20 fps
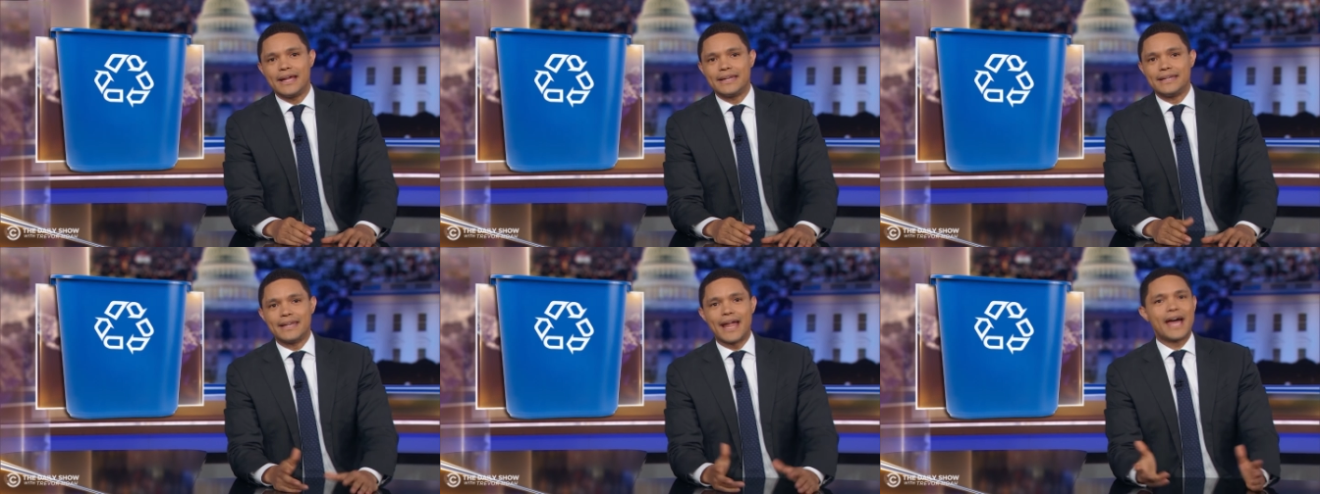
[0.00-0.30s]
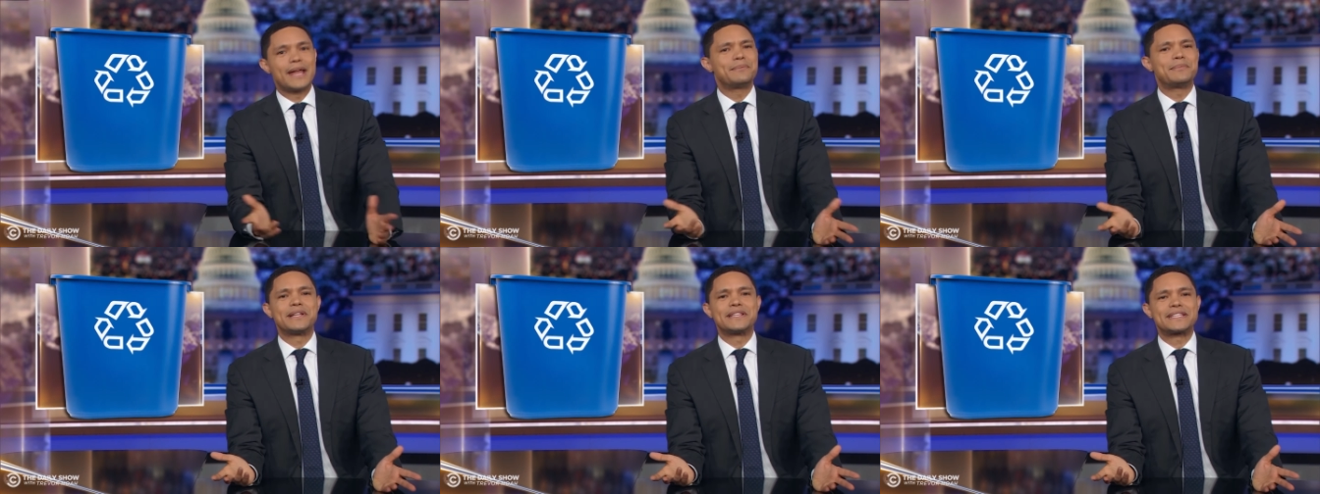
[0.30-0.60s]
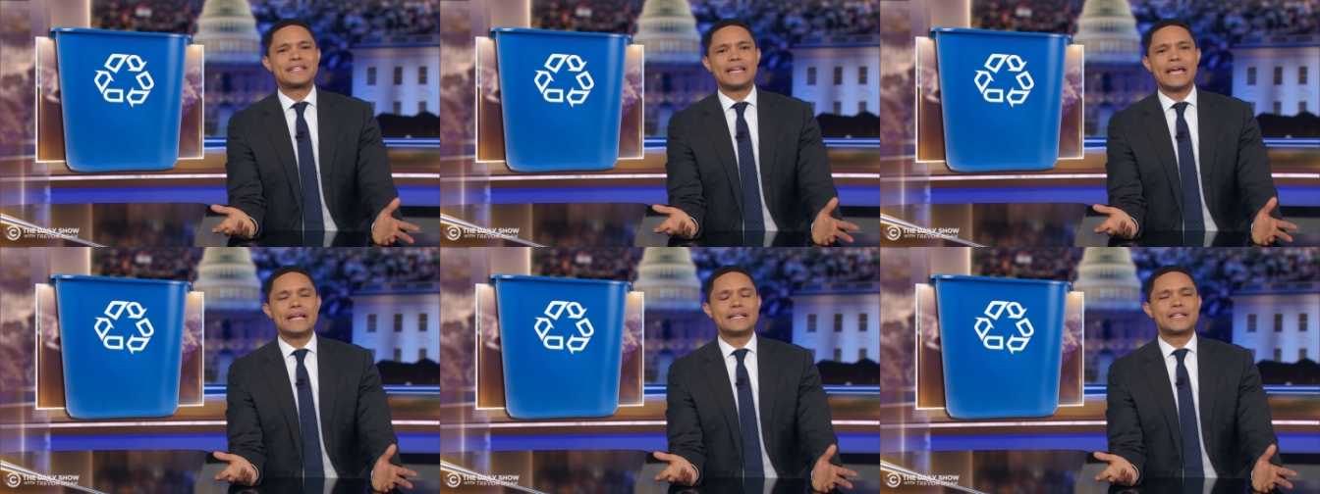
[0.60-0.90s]
nine
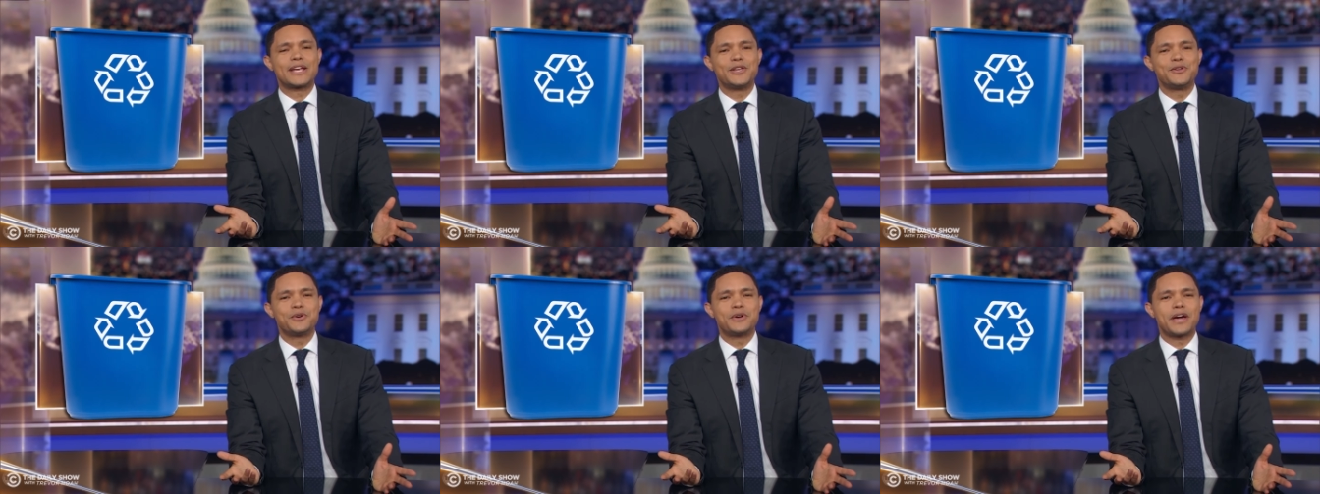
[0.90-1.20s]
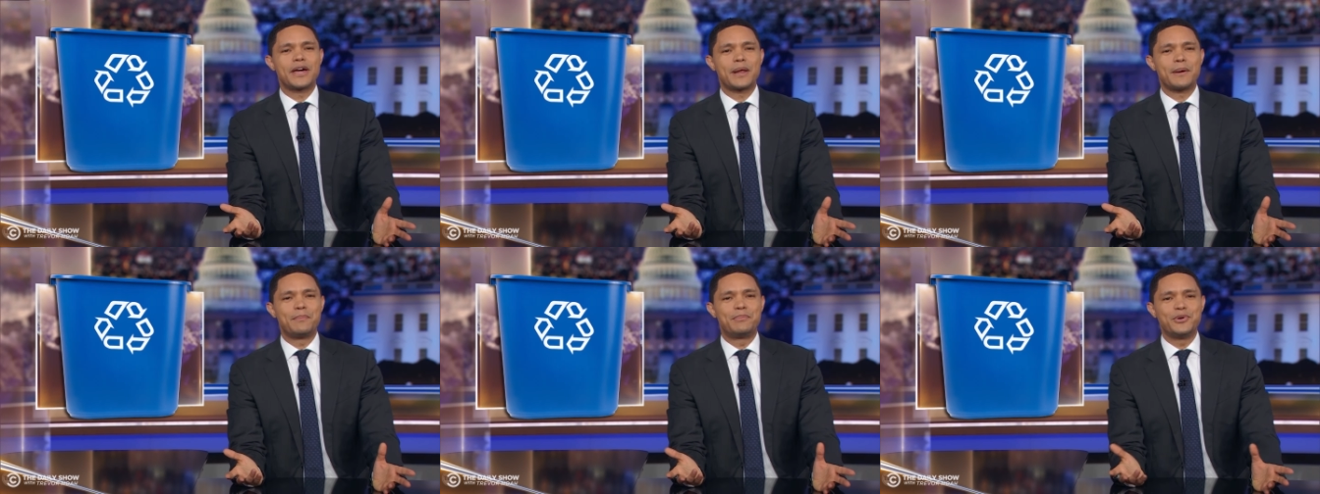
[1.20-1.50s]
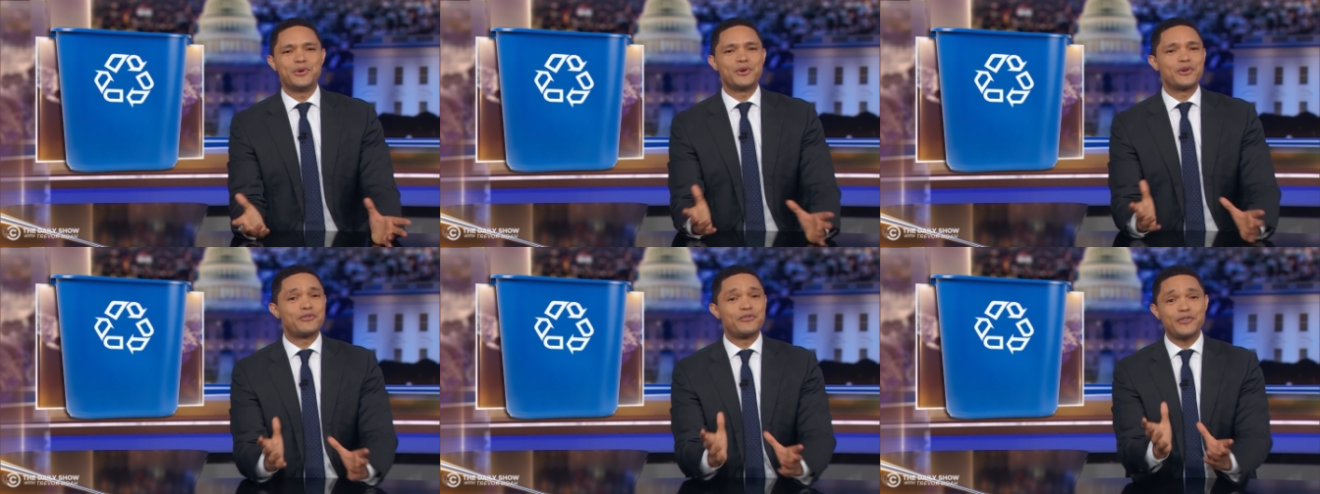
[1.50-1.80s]
months later, you get a
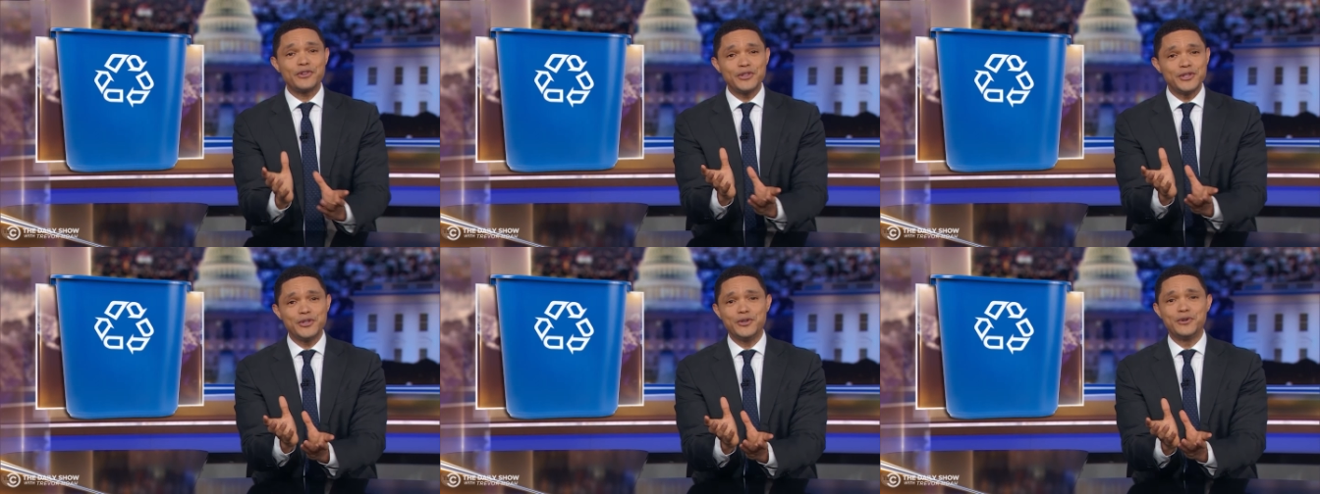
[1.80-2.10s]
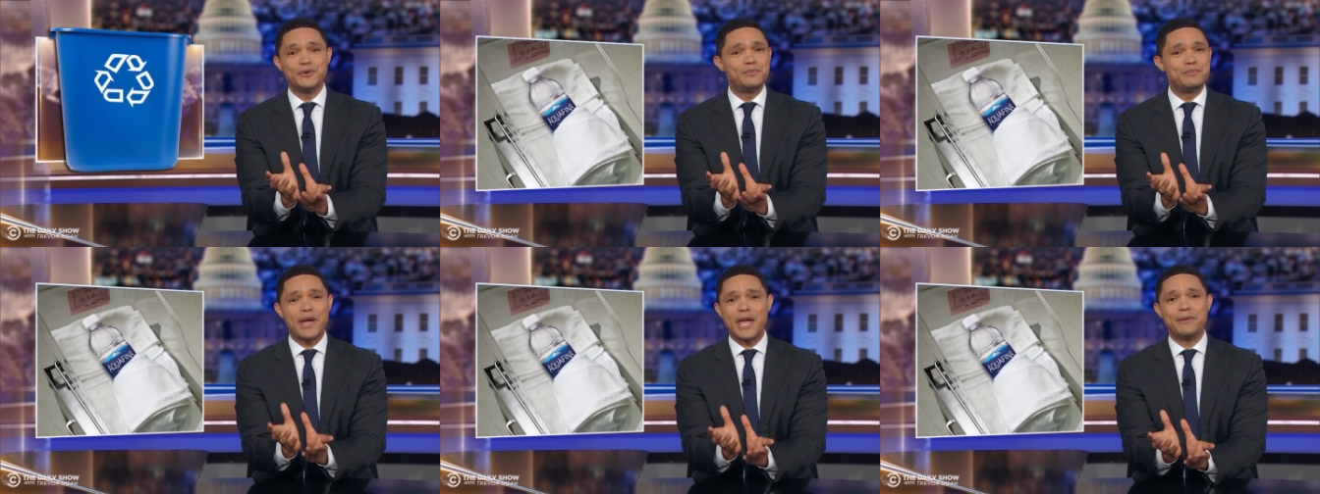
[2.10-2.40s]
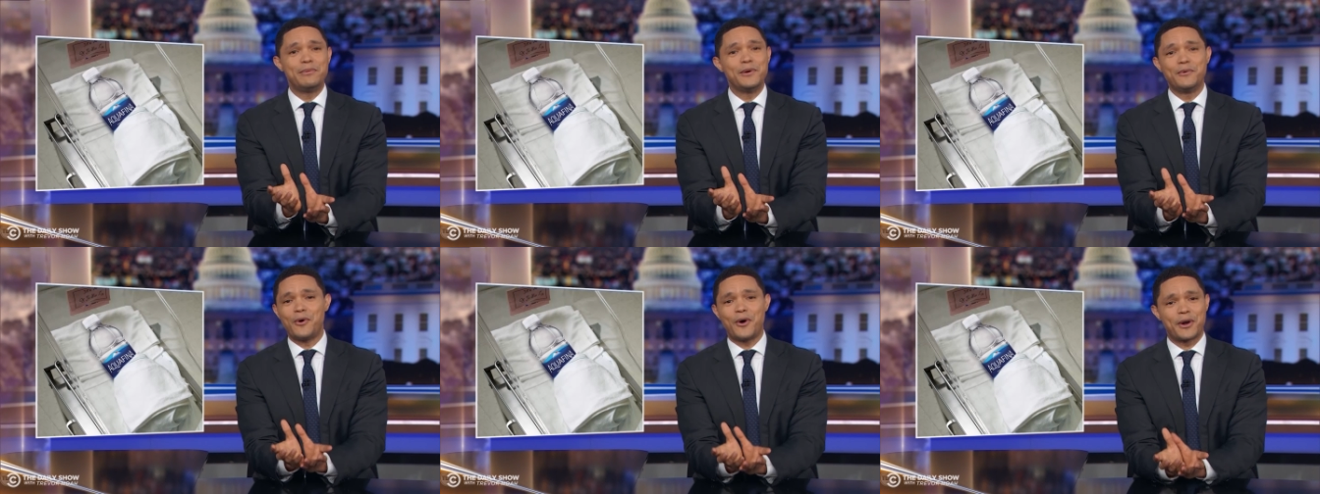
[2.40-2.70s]
beautiful new
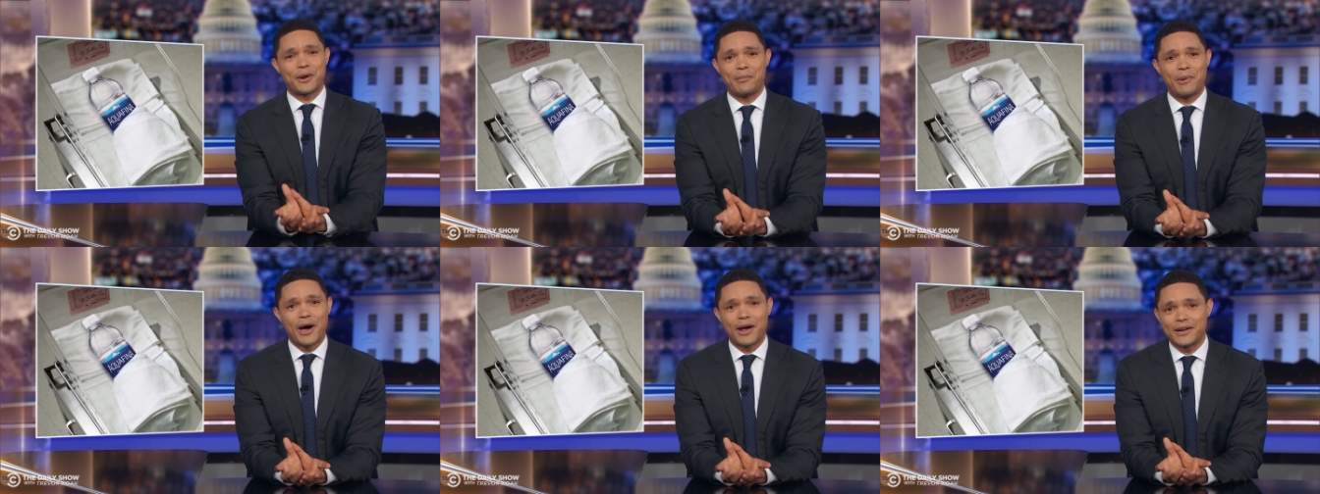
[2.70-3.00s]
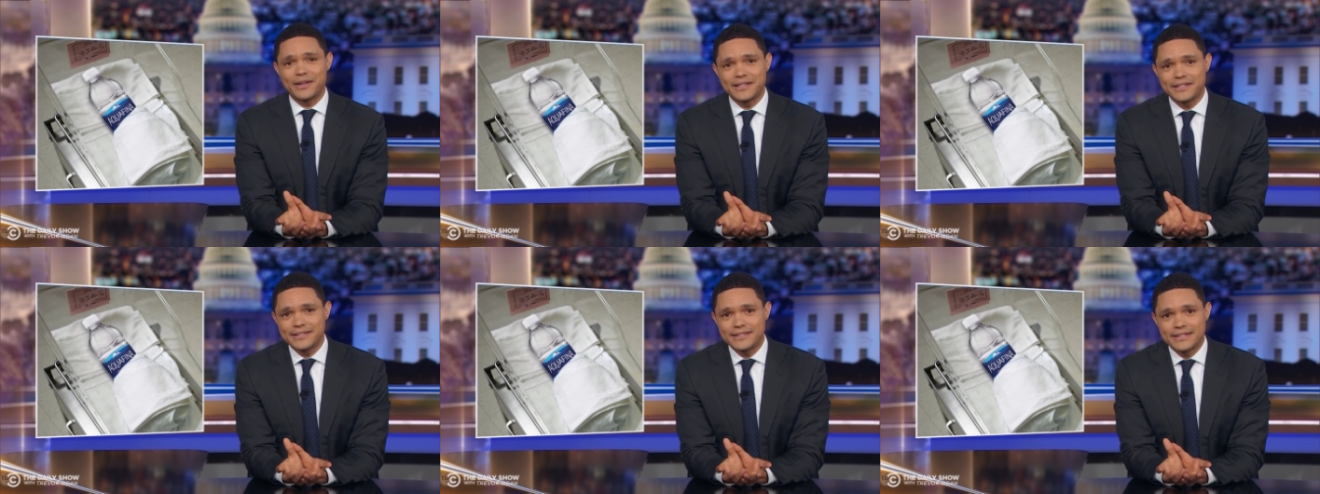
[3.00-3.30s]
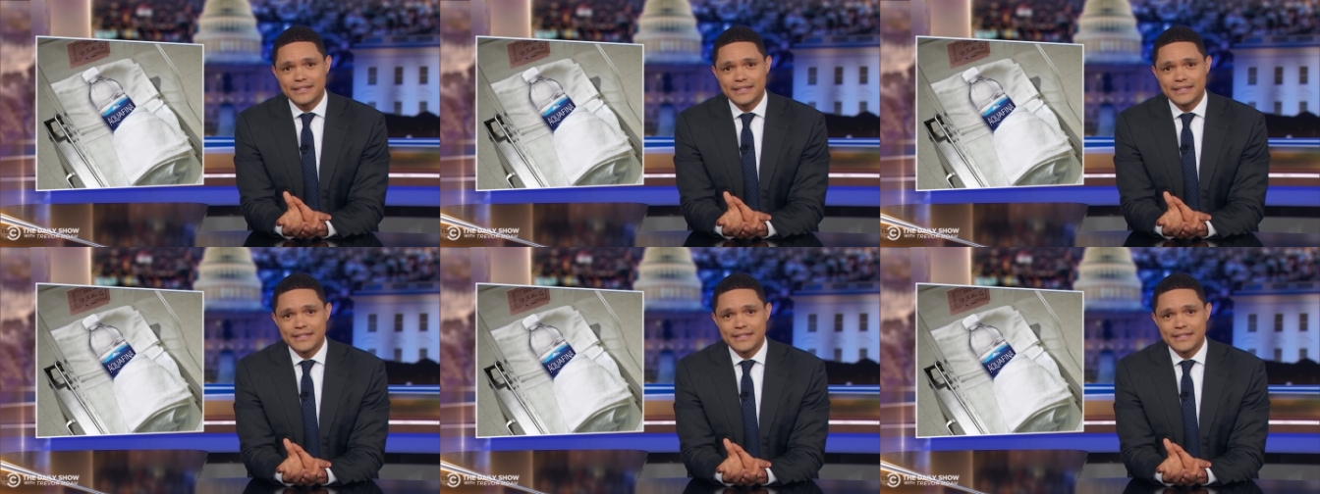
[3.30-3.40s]
baby water bottle.